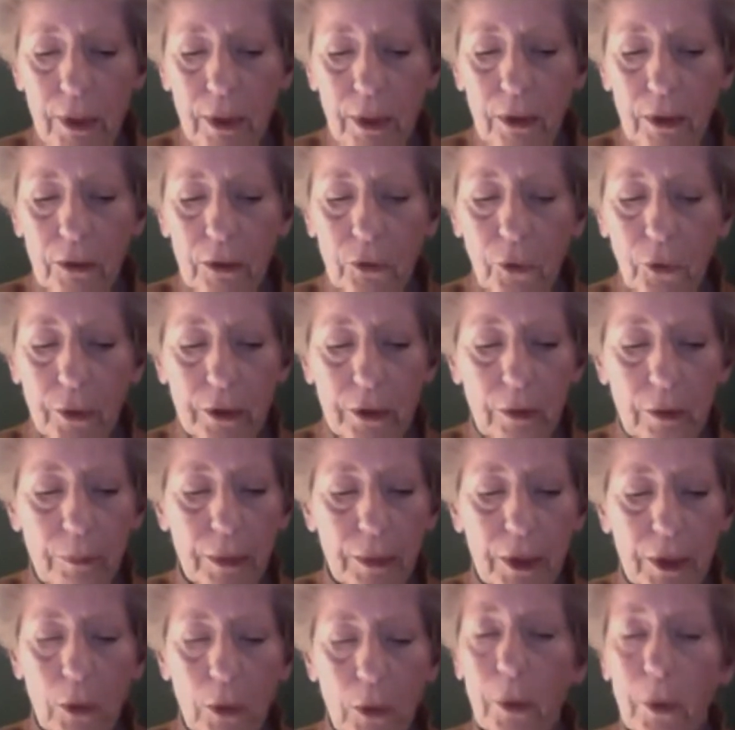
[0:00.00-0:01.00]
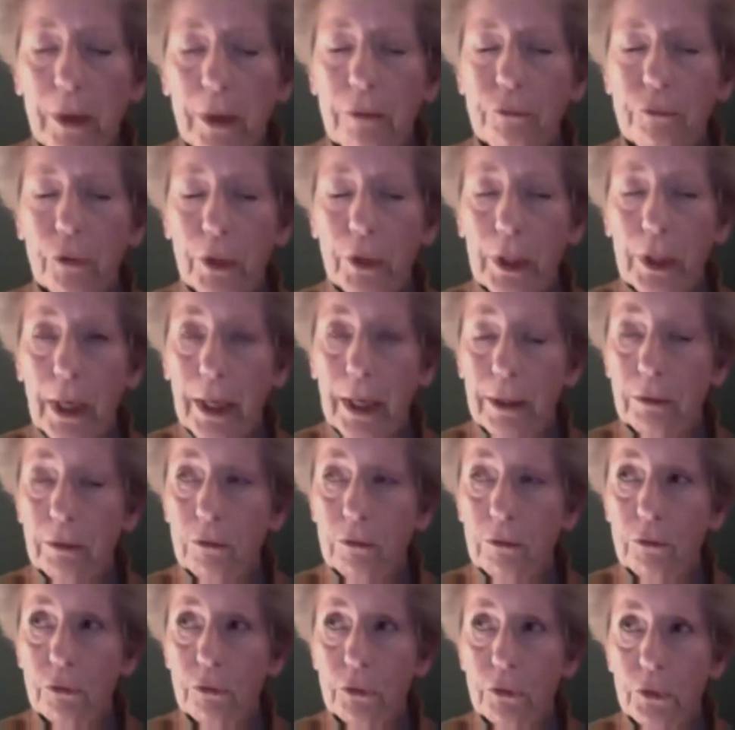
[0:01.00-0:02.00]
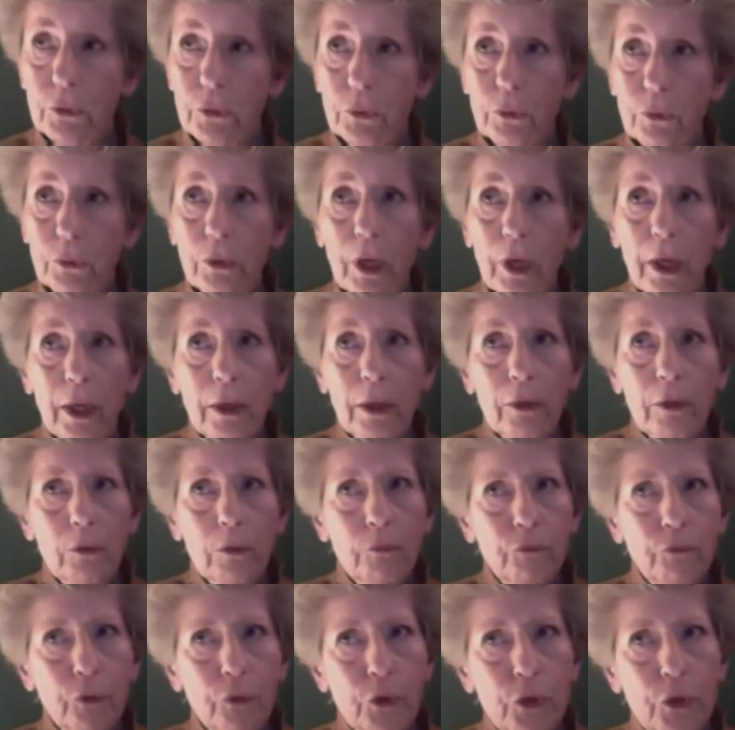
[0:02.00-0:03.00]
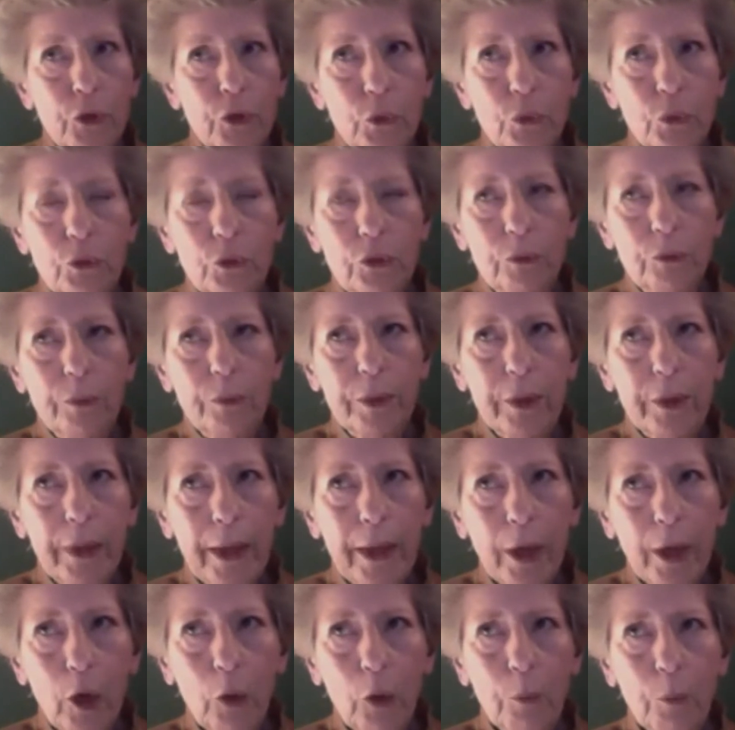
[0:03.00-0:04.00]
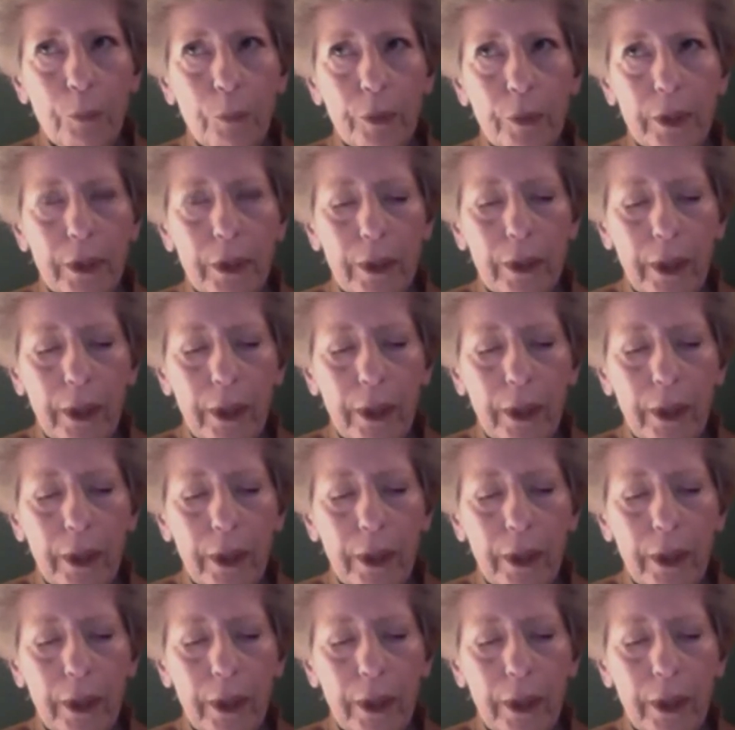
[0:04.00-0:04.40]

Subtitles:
going to be a way for guidance for you to be helped.